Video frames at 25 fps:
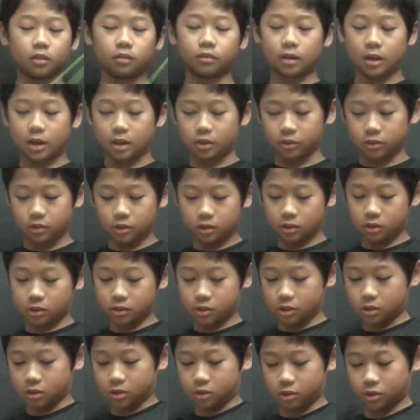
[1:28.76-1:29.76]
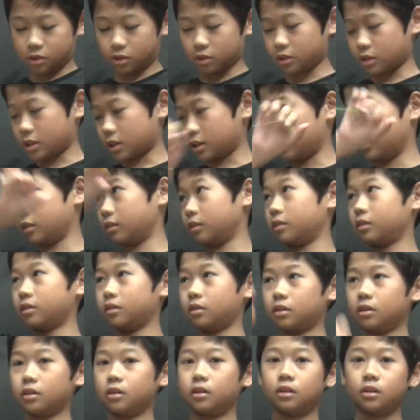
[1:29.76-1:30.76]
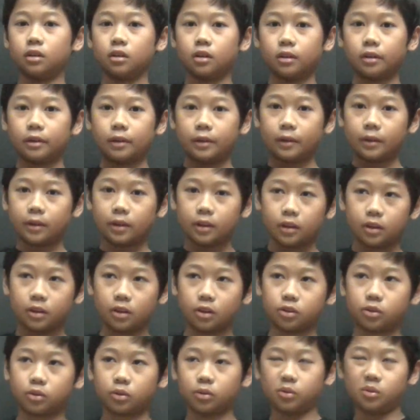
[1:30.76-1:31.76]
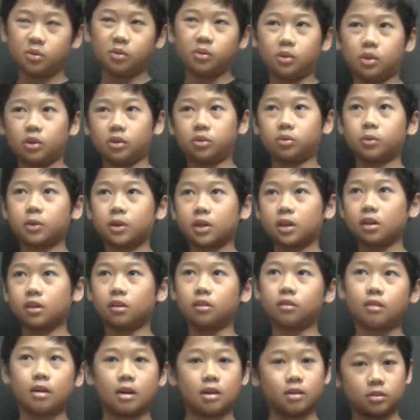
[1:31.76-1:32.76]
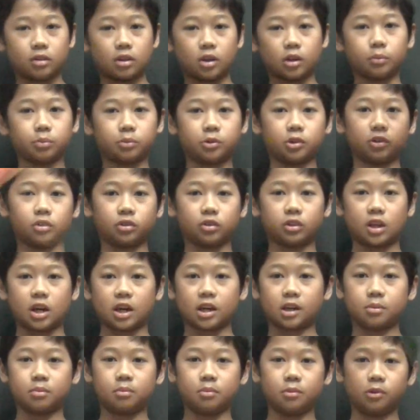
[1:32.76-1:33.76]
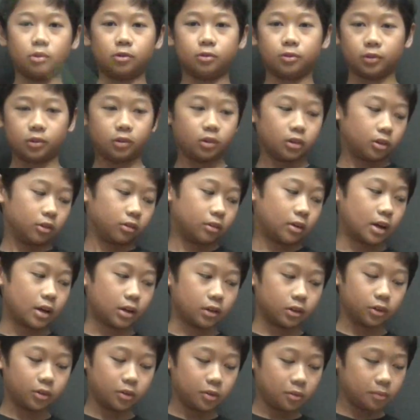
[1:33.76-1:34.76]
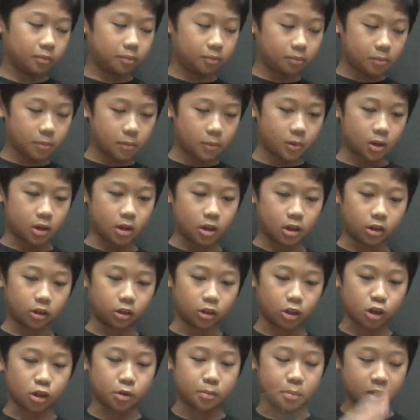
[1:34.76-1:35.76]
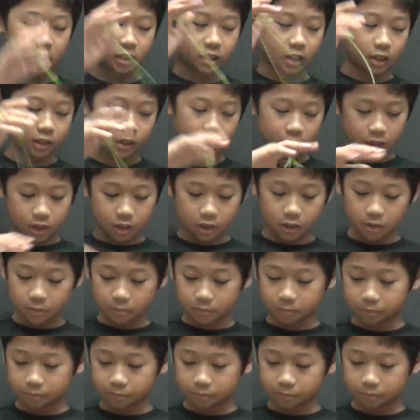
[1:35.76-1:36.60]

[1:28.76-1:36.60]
around so you land it. The swinging around helps the slack move around. I'll talk about that later.